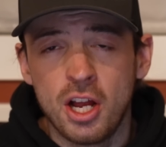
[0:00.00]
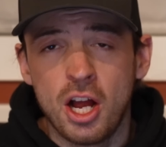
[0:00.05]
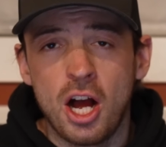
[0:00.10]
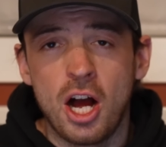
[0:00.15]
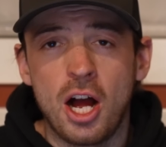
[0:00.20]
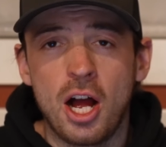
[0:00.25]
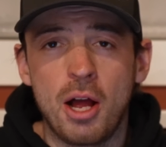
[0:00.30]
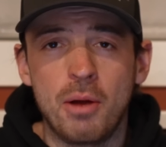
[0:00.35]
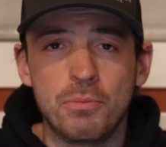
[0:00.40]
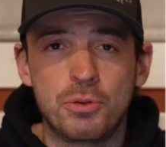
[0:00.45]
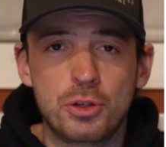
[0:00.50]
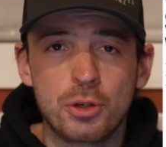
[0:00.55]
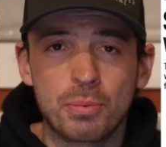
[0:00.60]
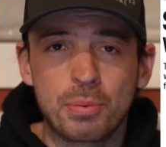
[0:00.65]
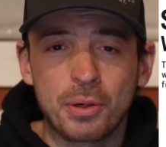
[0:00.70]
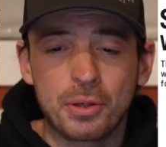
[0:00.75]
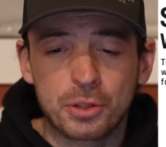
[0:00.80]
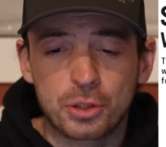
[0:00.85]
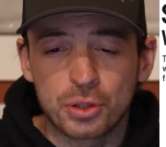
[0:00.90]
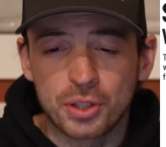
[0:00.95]
I'm
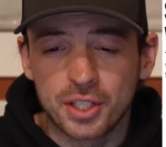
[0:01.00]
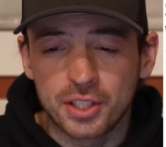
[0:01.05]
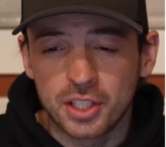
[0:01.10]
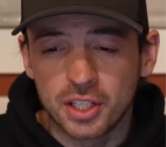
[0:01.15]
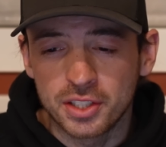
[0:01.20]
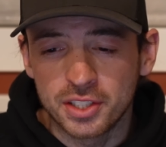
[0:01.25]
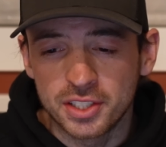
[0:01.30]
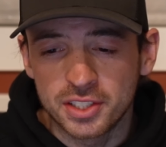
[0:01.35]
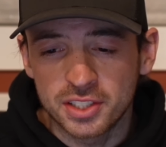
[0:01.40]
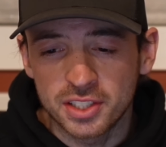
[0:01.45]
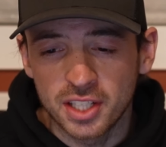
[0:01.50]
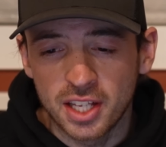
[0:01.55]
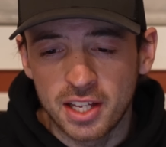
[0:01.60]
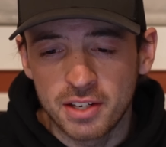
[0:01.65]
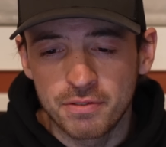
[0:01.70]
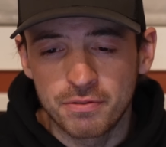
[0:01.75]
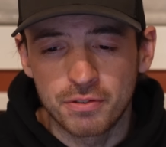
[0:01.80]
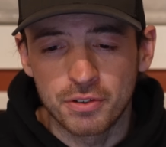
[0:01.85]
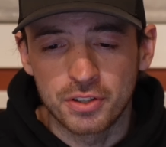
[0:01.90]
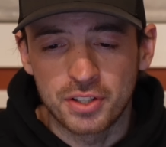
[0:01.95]
super intrigued on this
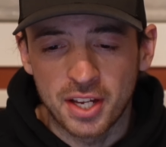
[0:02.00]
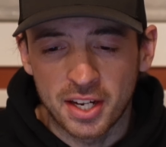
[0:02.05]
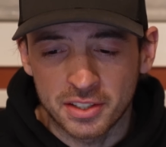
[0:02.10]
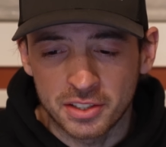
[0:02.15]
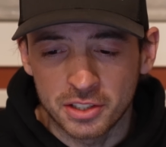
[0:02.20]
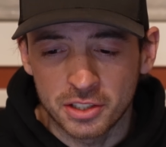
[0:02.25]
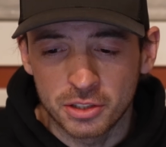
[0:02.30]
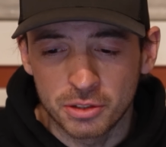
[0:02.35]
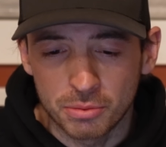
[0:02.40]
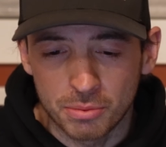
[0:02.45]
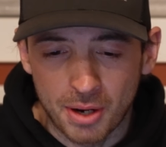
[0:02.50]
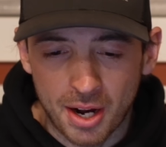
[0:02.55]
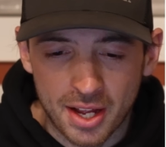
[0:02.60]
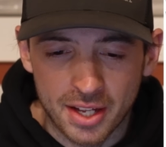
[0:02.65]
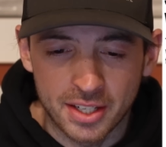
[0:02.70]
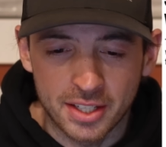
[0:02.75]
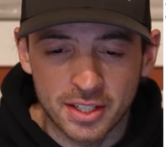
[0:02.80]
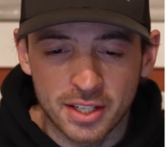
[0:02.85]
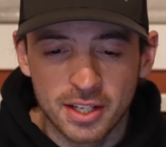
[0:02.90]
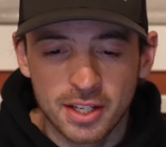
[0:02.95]
sled for technical
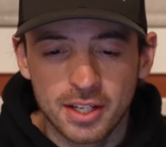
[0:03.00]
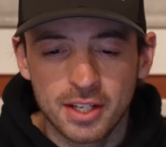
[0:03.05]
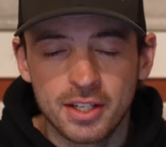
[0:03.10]
riding